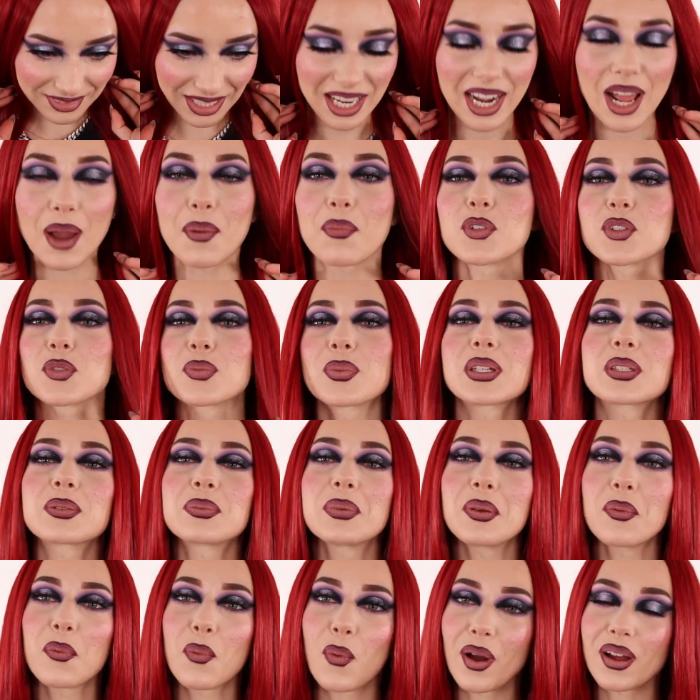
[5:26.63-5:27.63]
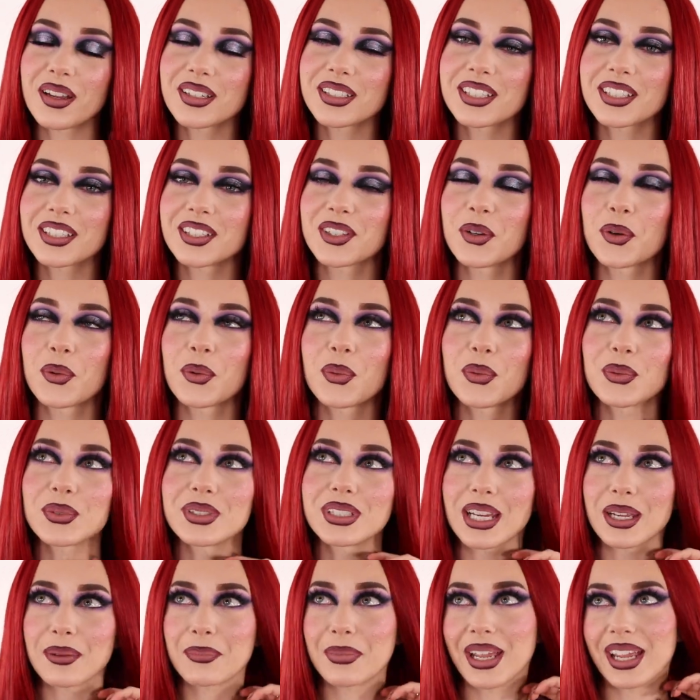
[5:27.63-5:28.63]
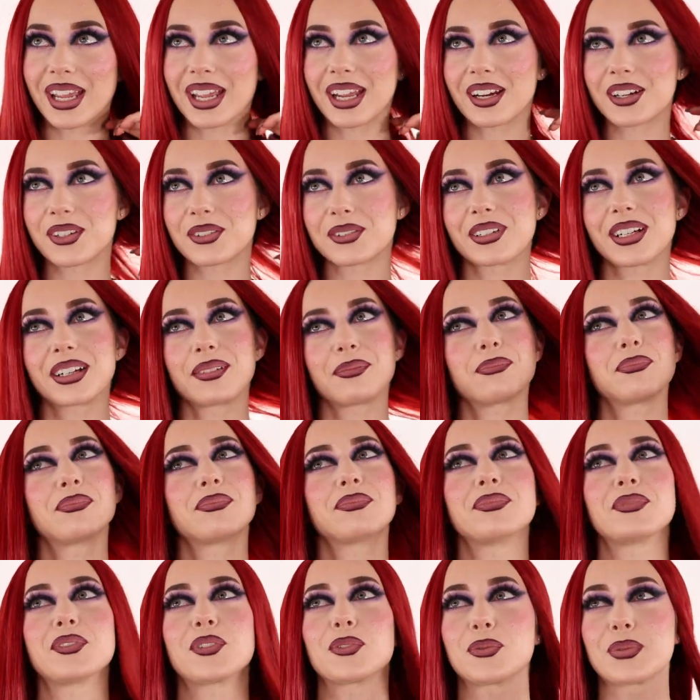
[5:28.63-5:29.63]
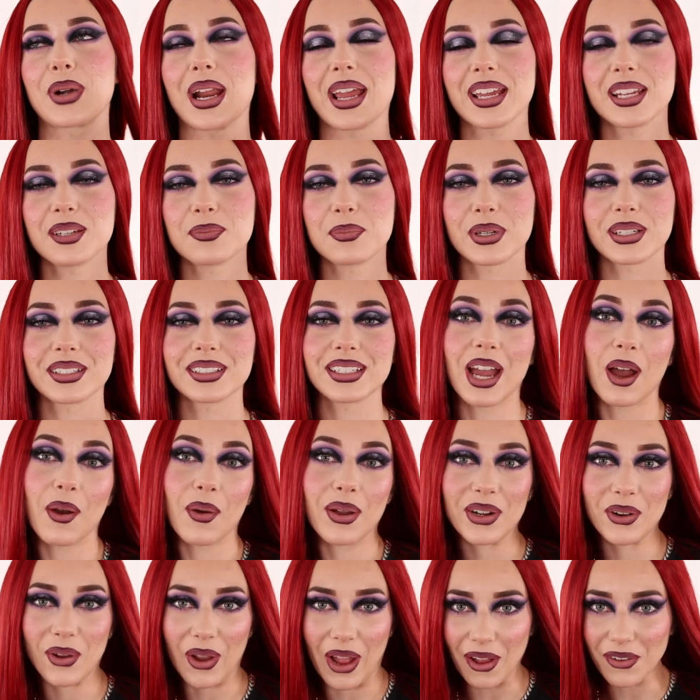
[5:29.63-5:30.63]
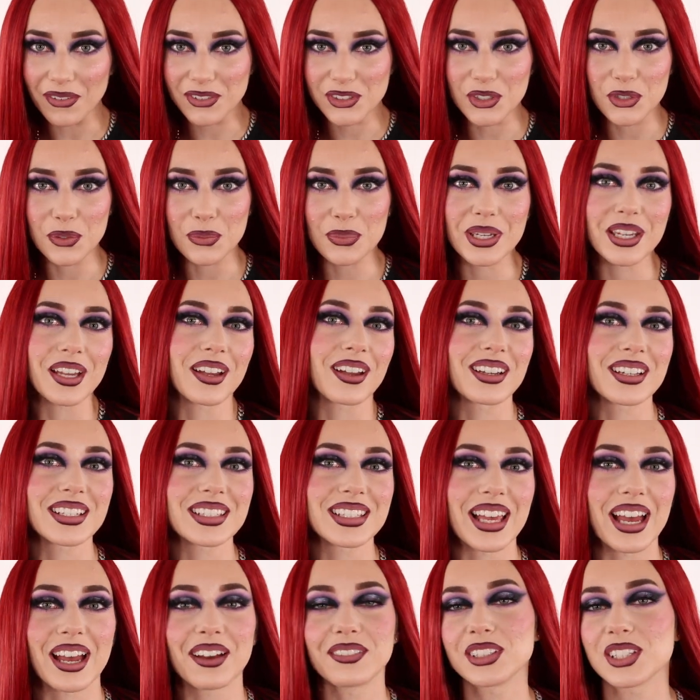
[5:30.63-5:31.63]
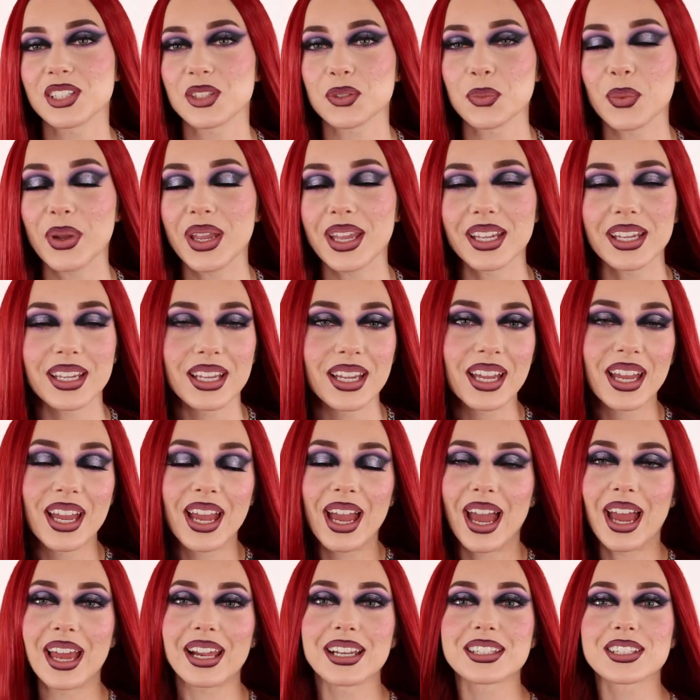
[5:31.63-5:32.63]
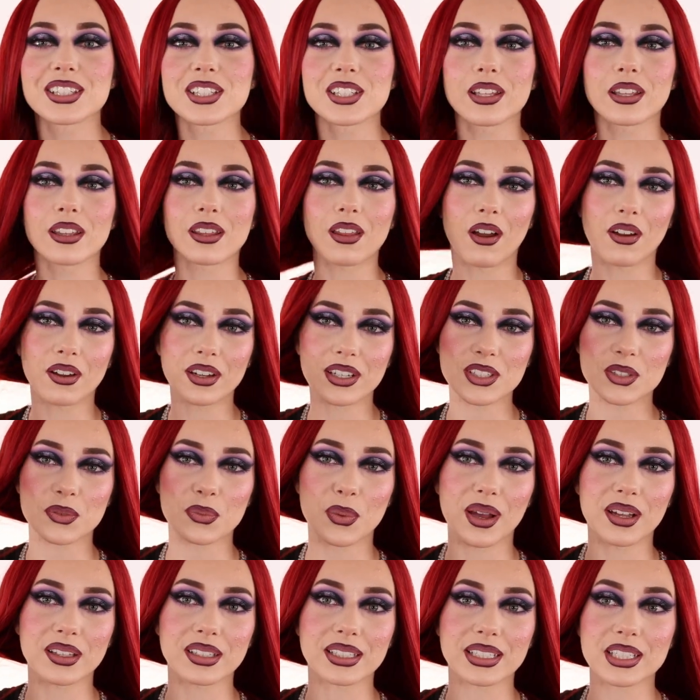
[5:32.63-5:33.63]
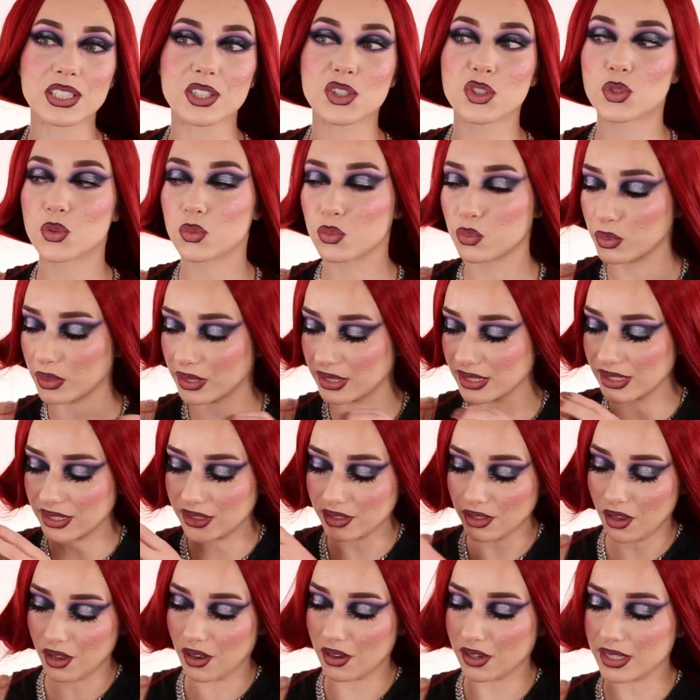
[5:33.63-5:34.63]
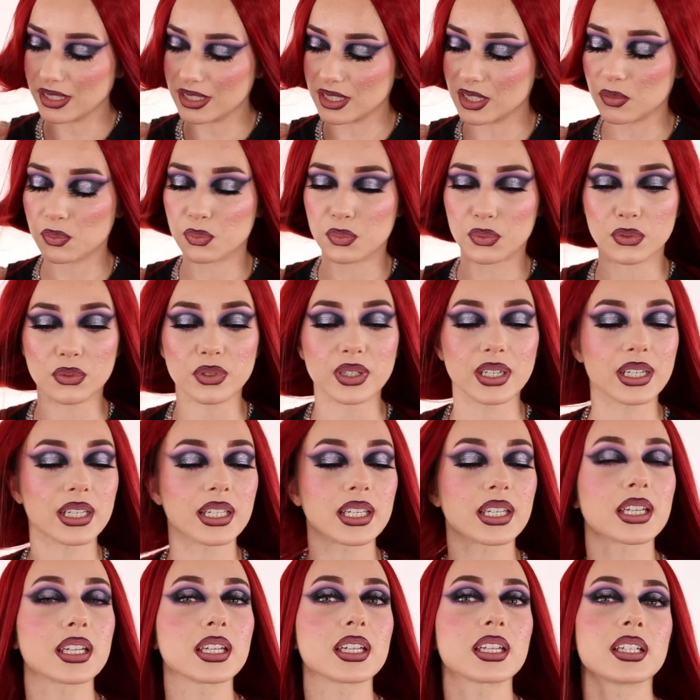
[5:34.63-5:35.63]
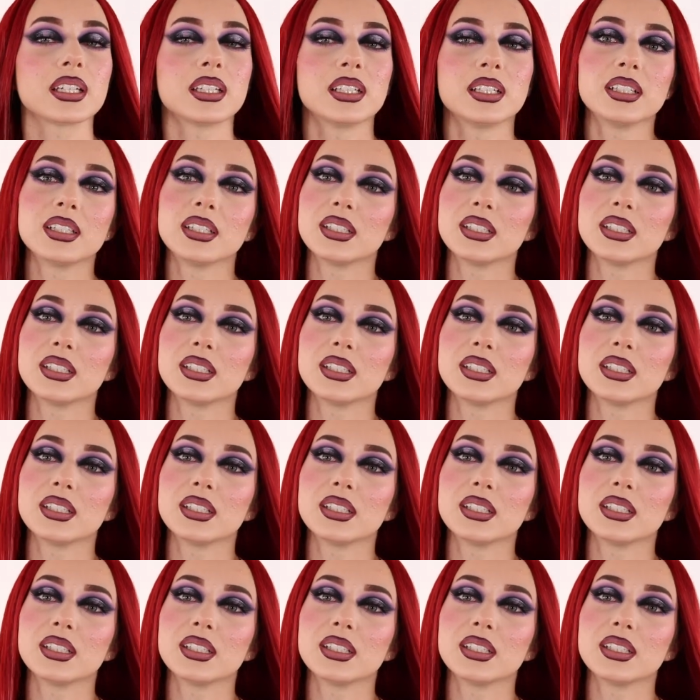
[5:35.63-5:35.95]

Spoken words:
It almost makes me want to go dye my hair red, but now I don't have to because I have this wig and it's long as well. Like, it's really long. It's pretty.